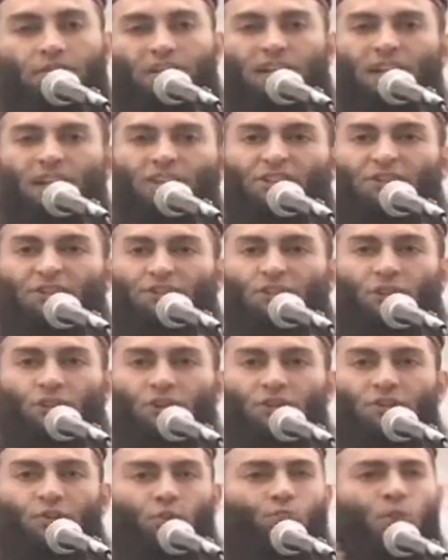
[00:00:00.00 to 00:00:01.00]
each
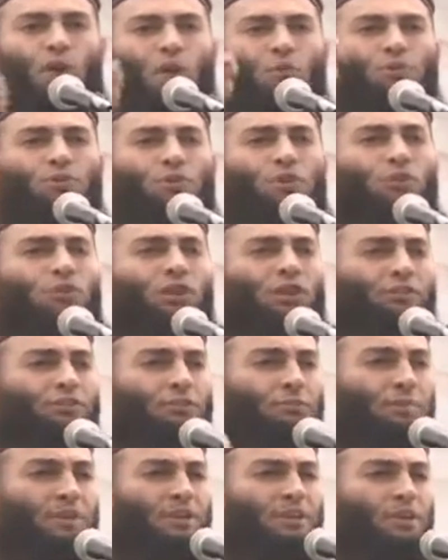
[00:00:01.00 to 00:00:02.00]
student, what would you like
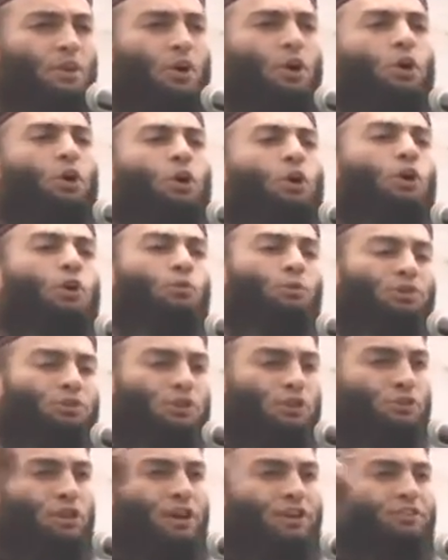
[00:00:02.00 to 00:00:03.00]
to be? Or who
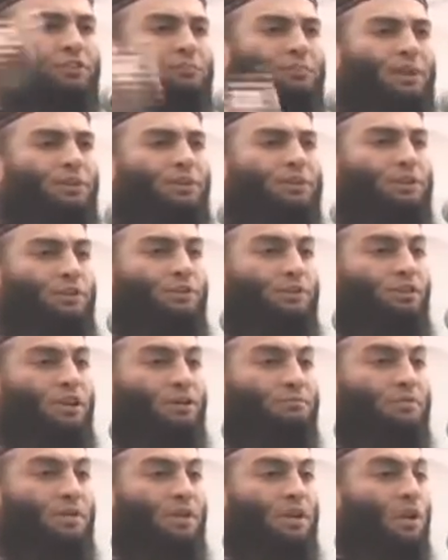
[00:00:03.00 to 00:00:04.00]
would you like to be when you grow
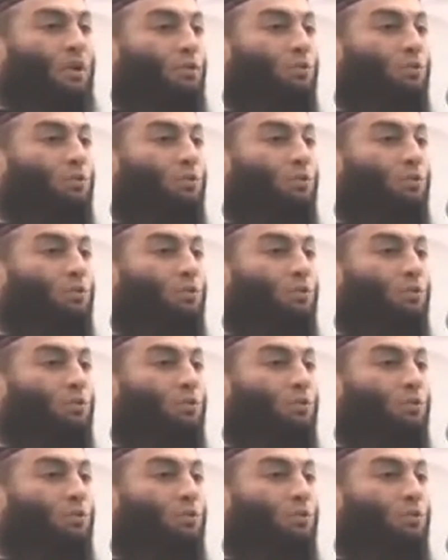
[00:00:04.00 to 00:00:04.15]
up?